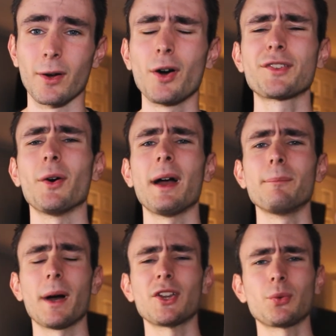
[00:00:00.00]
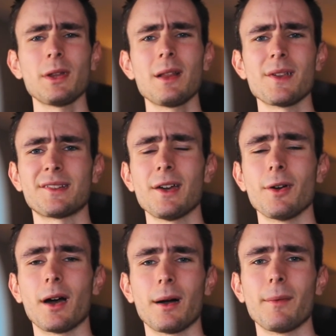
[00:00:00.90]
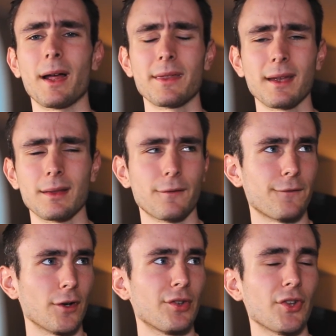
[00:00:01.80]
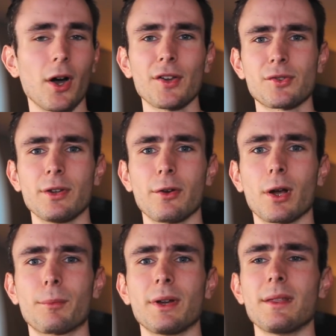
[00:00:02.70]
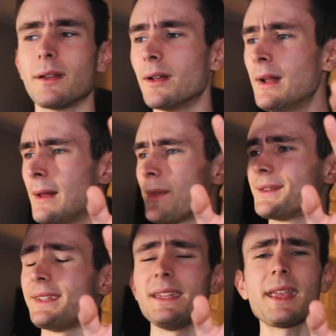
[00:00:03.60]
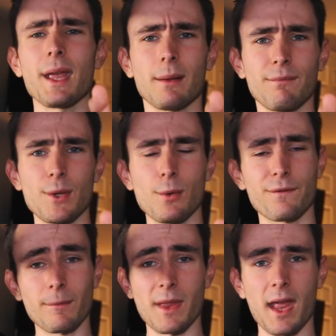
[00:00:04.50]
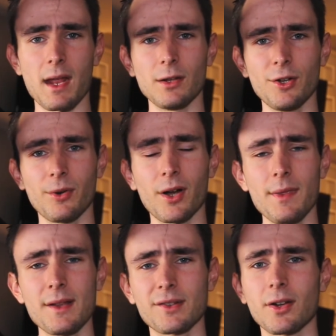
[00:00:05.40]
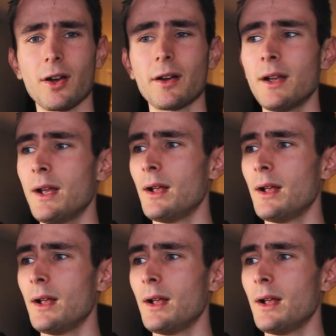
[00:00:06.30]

Also, I tweeted this out, I think in the first Austrian Grand Prix, the T-cam view from the halo on this car